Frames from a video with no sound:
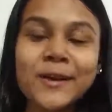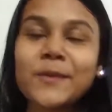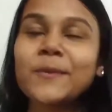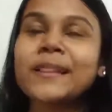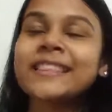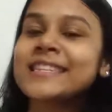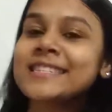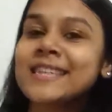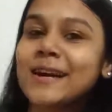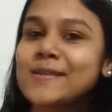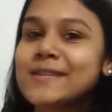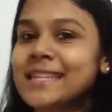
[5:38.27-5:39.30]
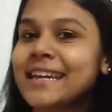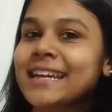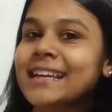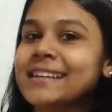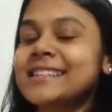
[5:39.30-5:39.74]
Well, this sounds
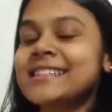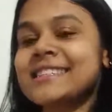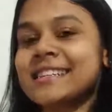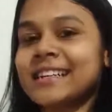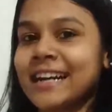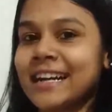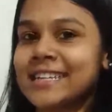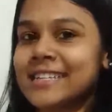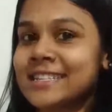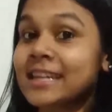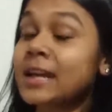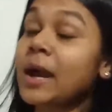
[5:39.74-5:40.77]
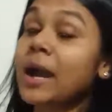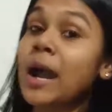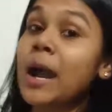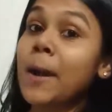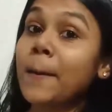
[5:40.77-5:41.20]
like a little sarcastic,
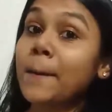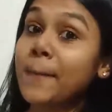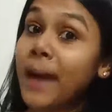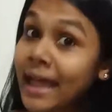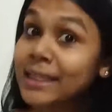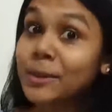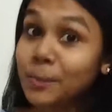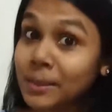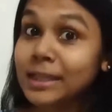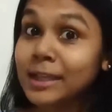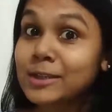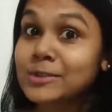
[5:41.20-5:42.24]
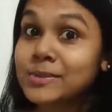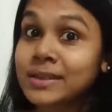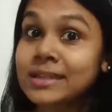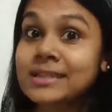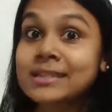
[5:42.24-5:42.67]
and the meaning to
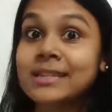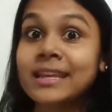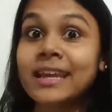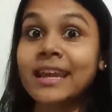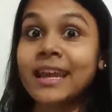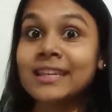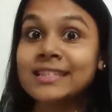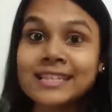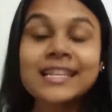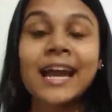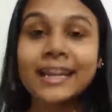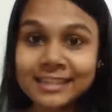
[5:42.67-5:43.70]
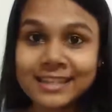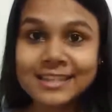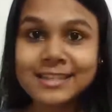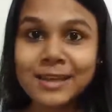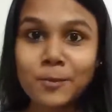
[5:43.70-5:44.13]
is exactly
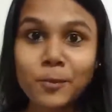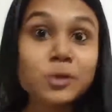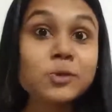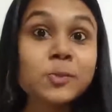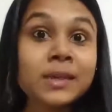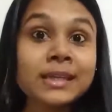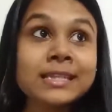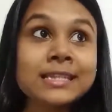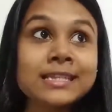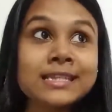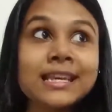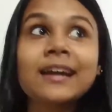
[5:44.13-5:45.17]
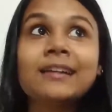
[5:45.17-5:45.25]
the same, which means